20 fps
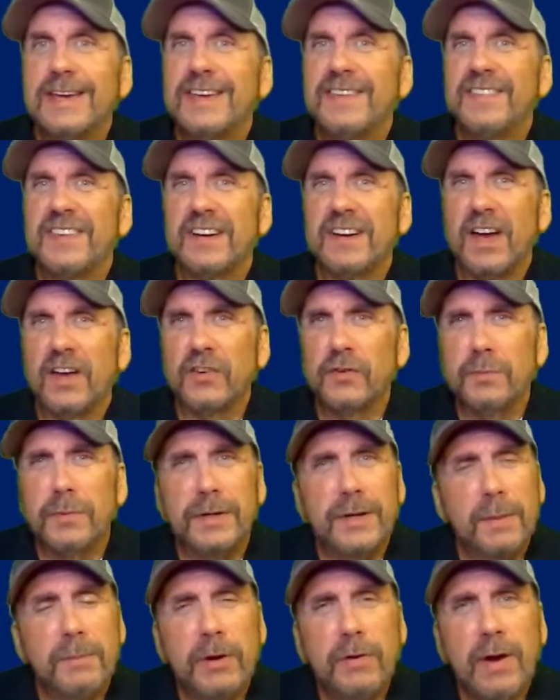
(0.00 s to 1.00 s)
the customer
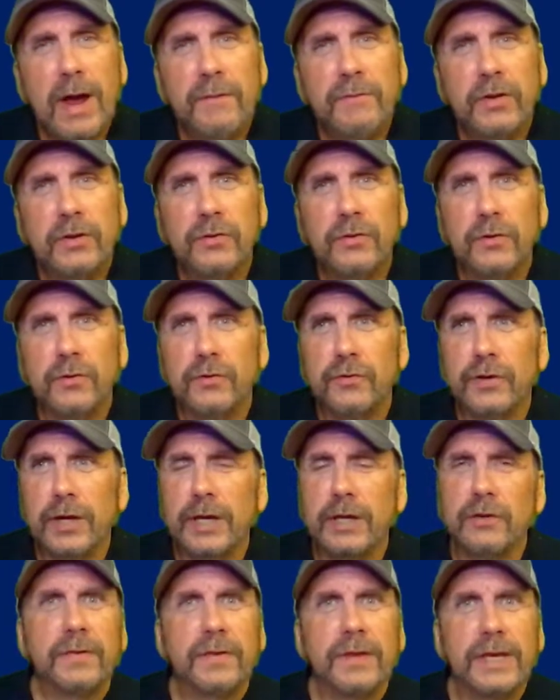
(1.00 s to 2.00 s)
demographics could
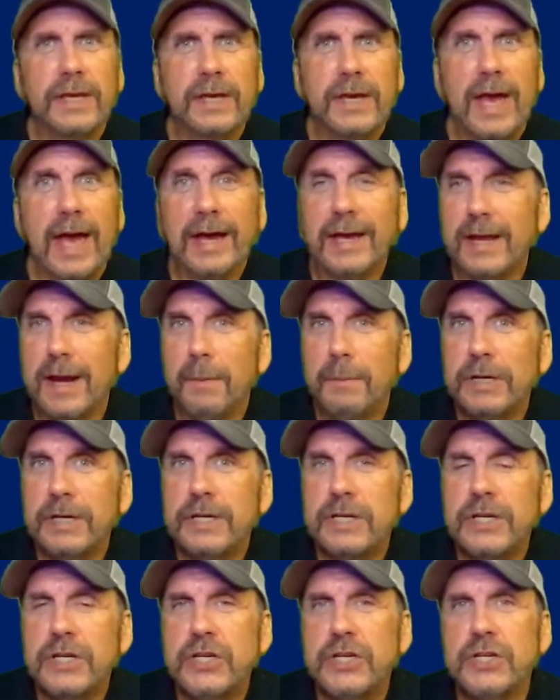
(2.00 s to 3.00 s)
change. The economic
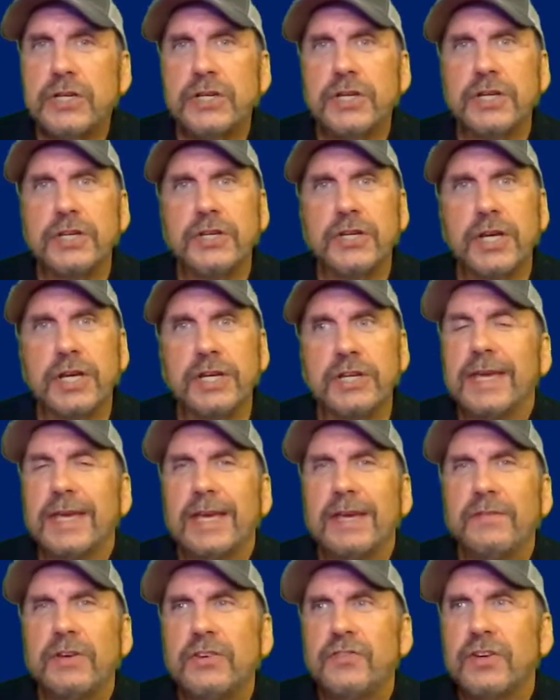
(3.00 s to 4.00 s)
conditions can change.
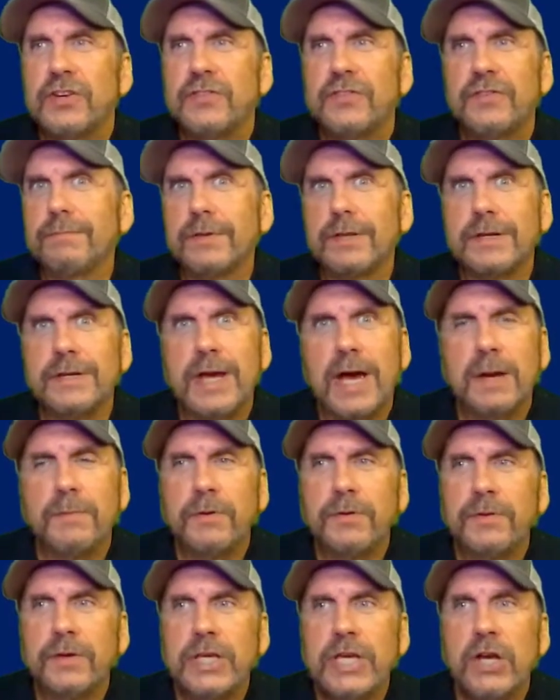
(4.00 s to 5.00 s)
Even just the time of
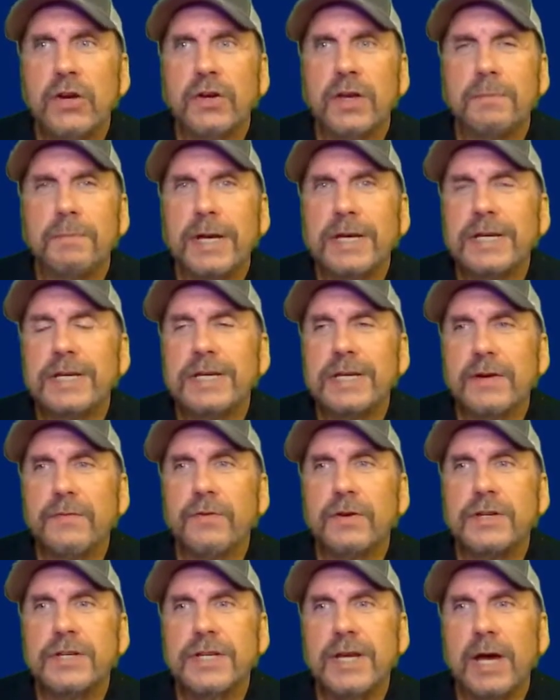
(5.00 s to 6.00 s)
the year can make a
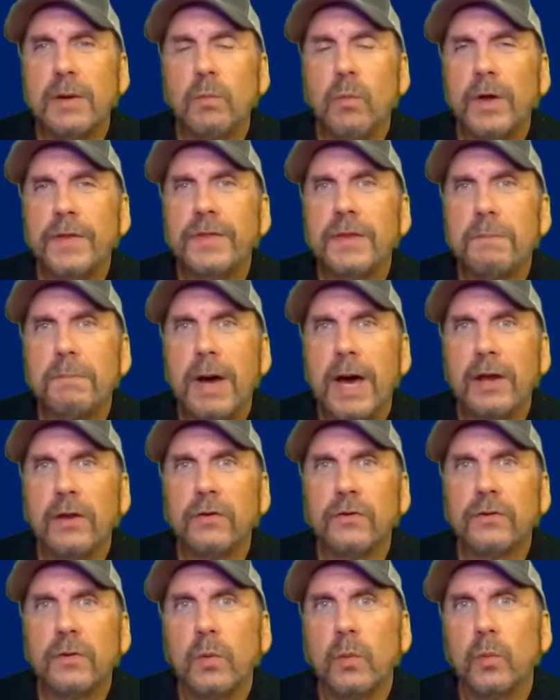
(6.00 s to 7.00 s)
difference on what the
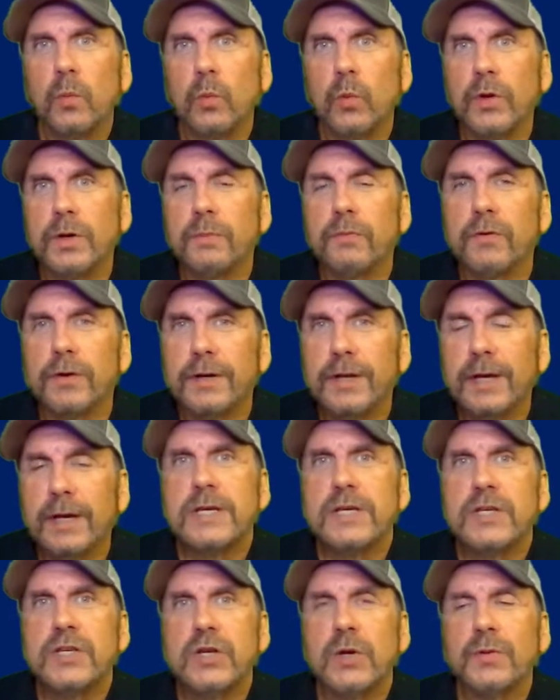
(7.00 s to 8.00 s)
models would predict.
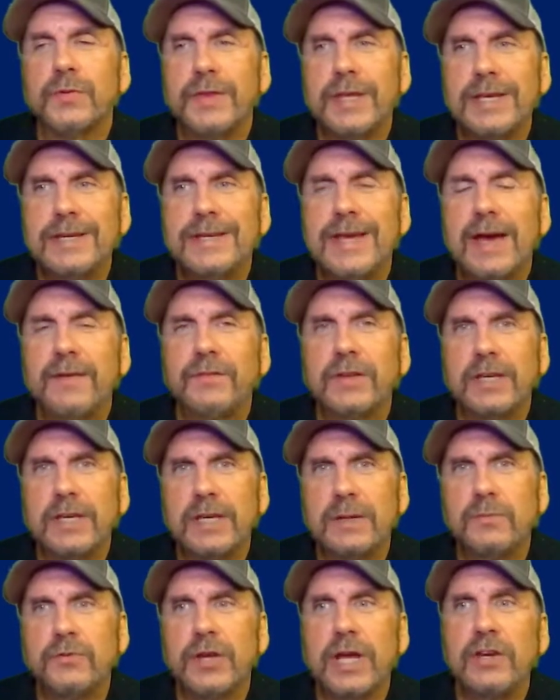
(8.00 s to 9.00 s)
So things have to
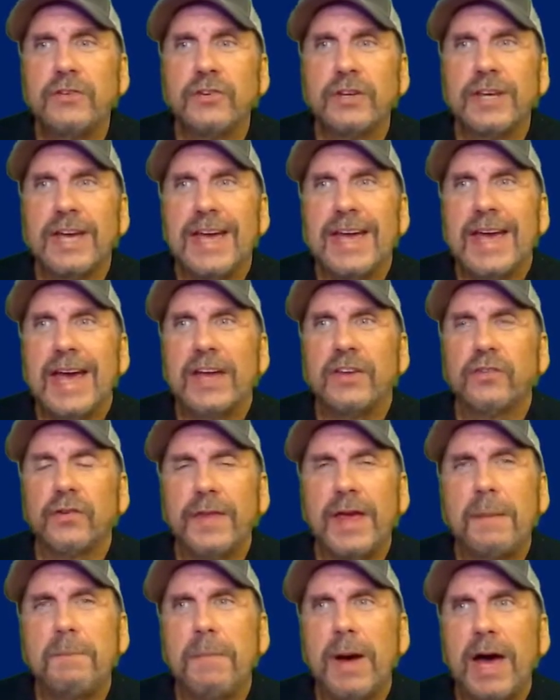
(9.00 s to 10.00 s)
keep changing. And so
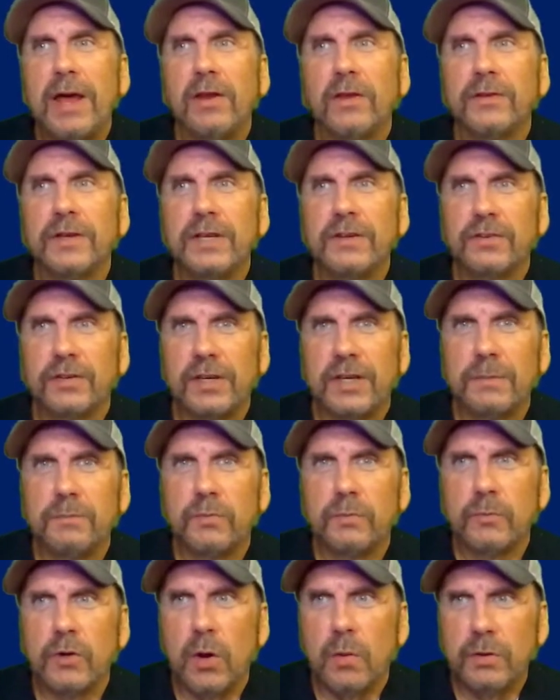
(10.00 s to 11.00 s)
that model needs to
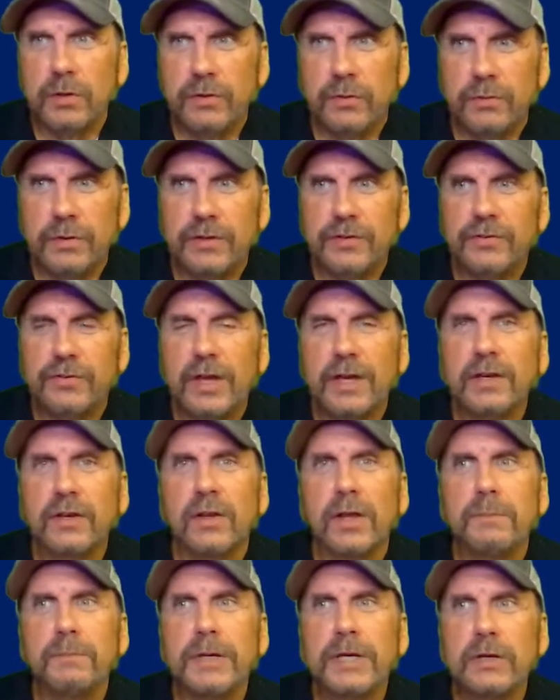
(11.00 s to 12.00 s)
keep going through this cycle
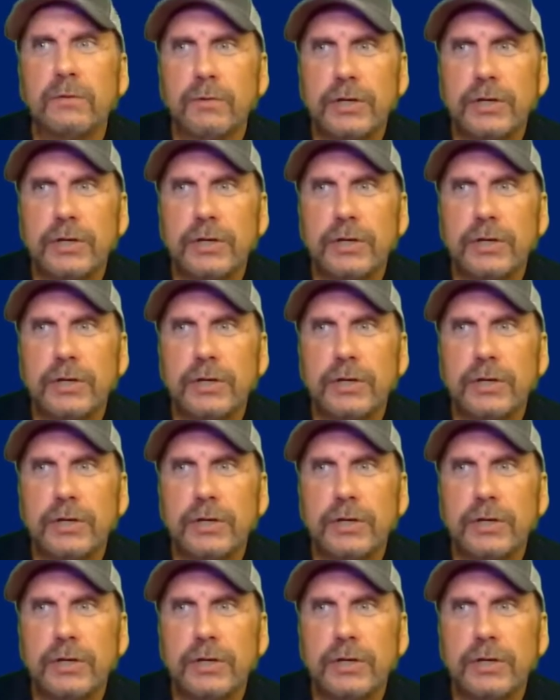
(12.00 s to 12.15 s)
and being